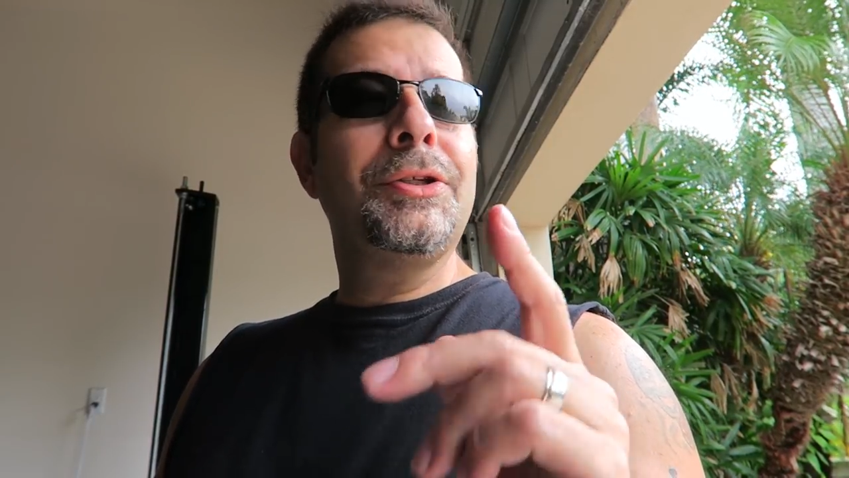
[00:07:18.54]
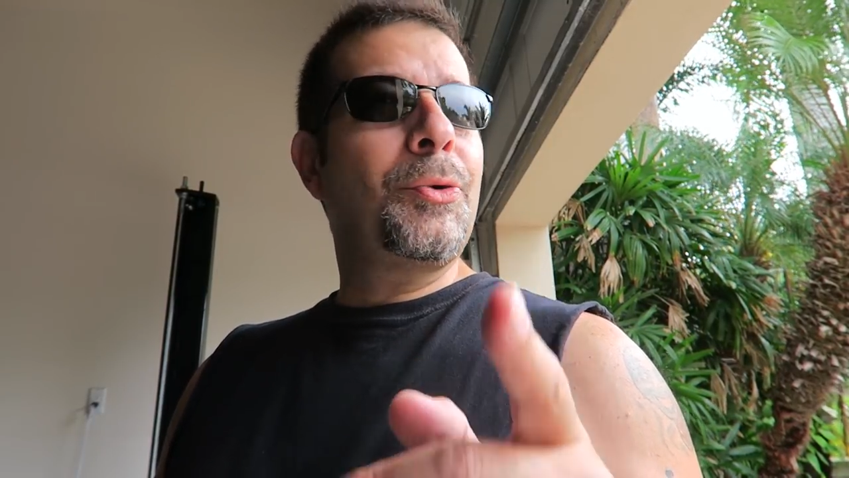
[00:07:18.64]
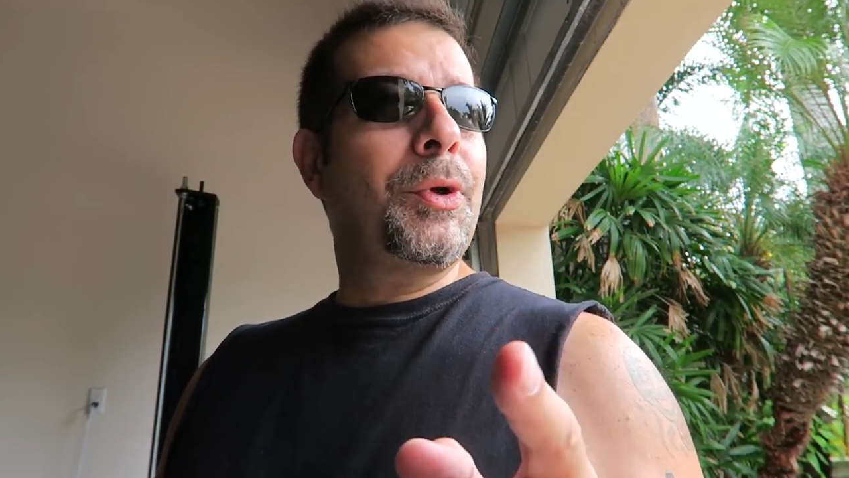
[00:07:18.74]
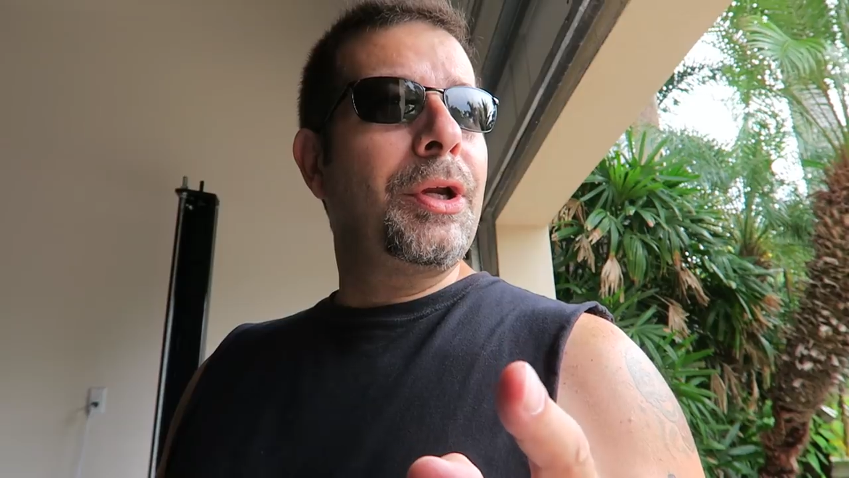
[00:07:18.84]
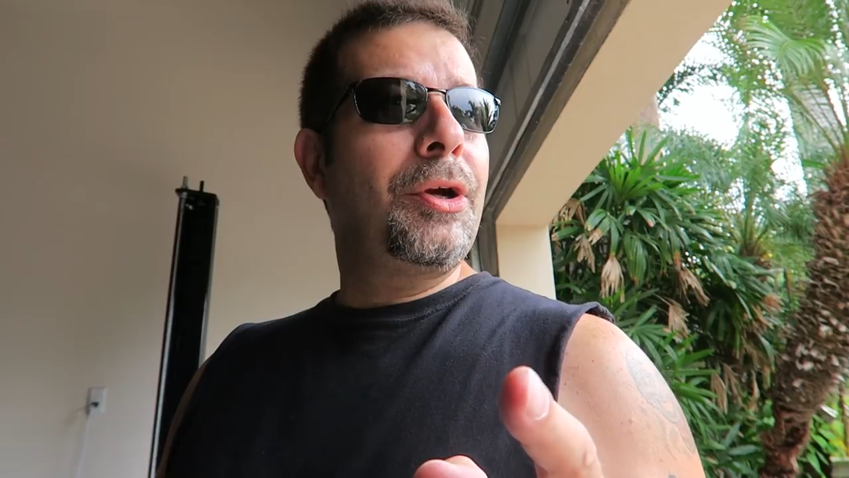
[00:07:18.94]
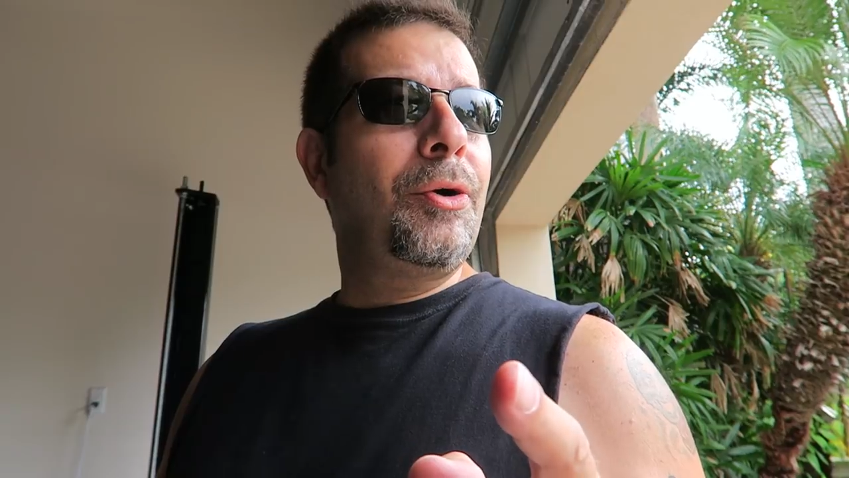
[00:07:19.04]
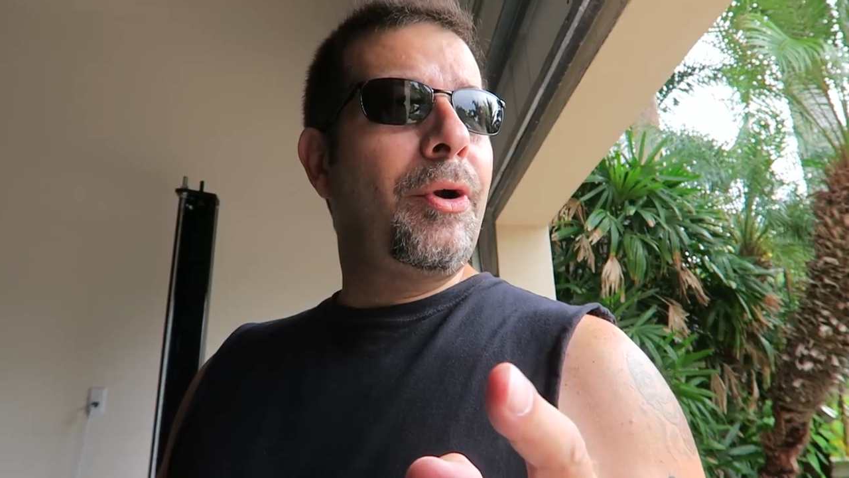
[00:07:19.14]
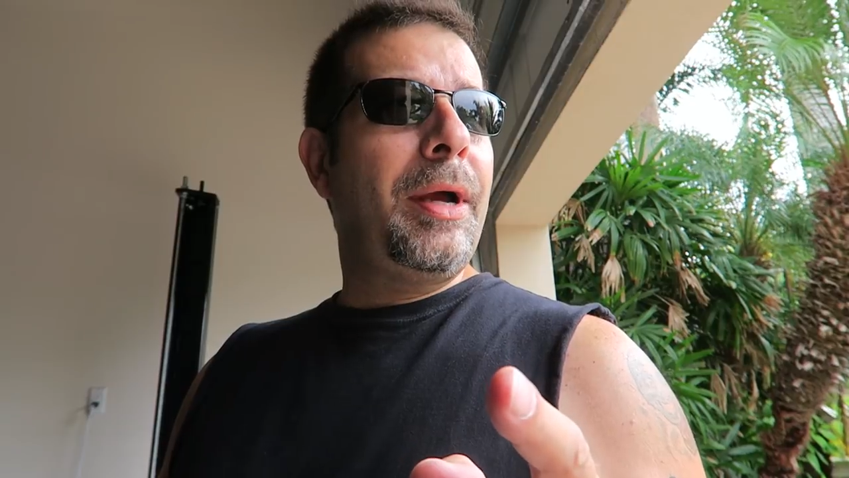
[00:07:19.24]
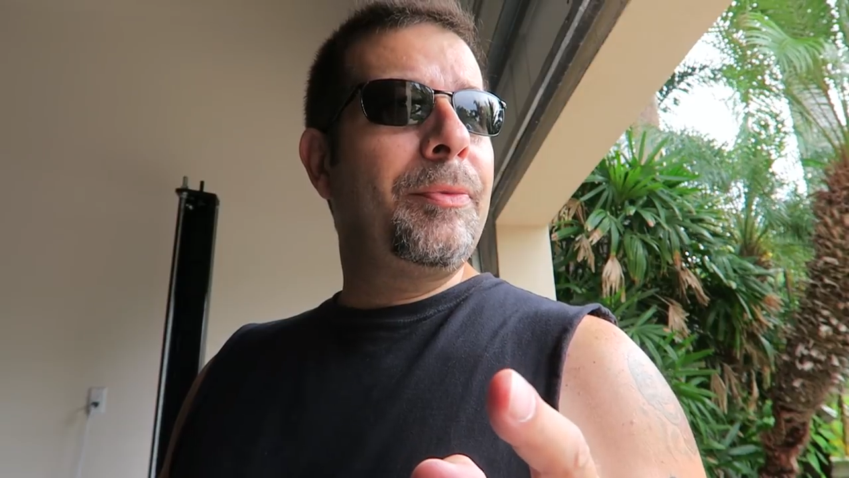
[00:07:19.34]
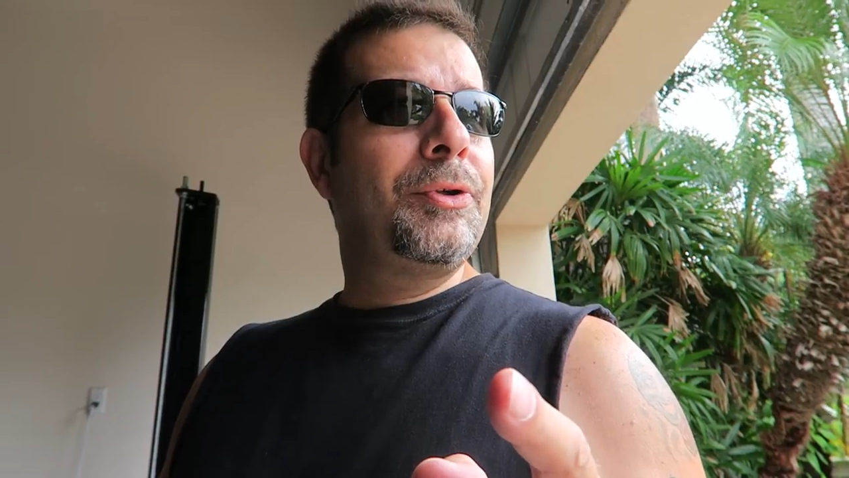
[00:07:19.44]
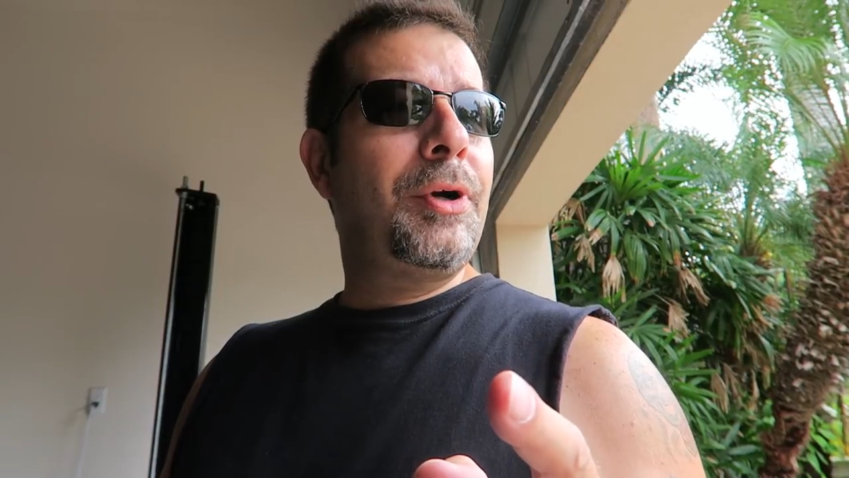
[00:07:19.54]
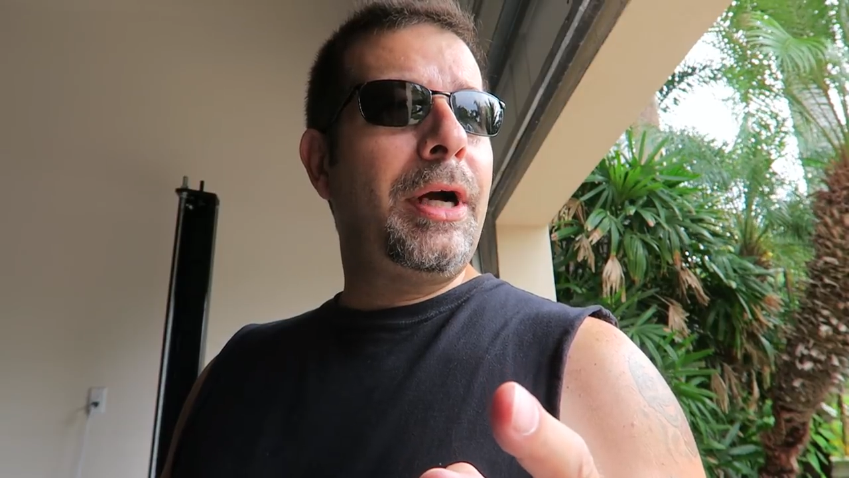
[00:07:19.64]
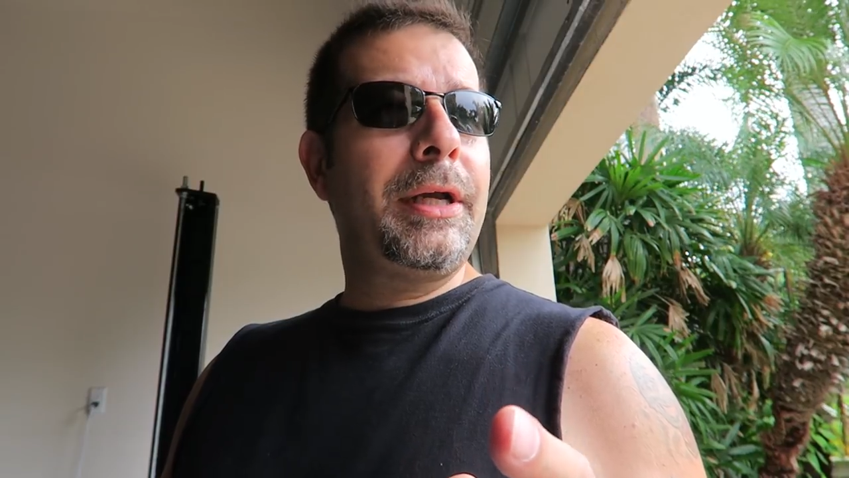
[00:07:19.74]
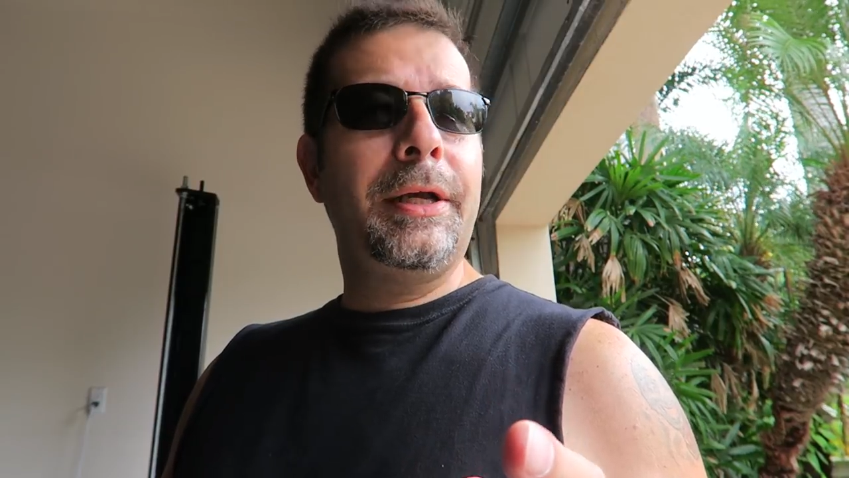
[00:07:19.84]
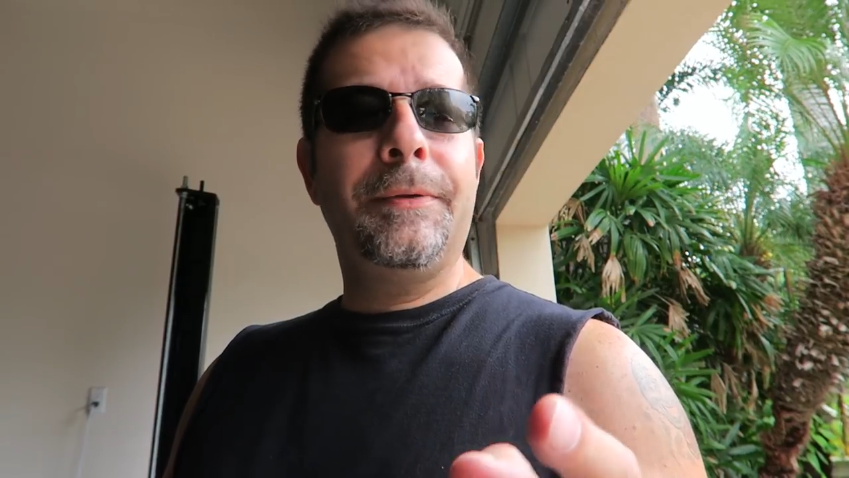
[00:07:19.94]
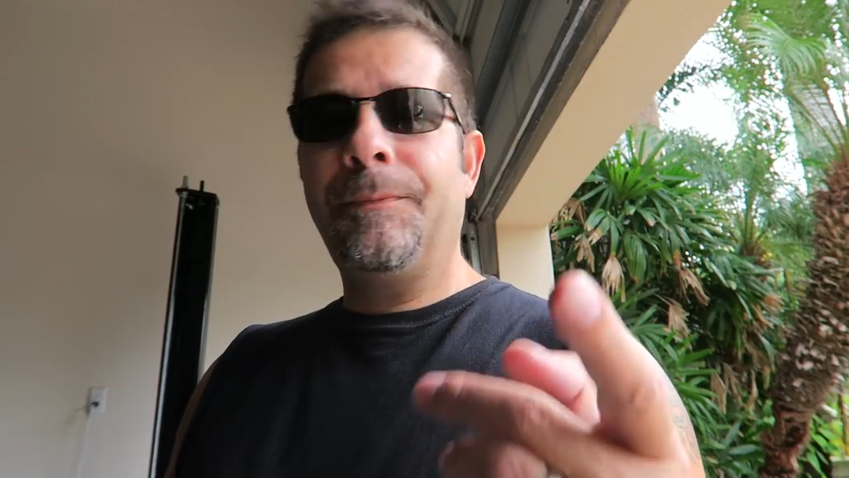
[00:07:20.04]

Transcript: So we're going to go grab the truck.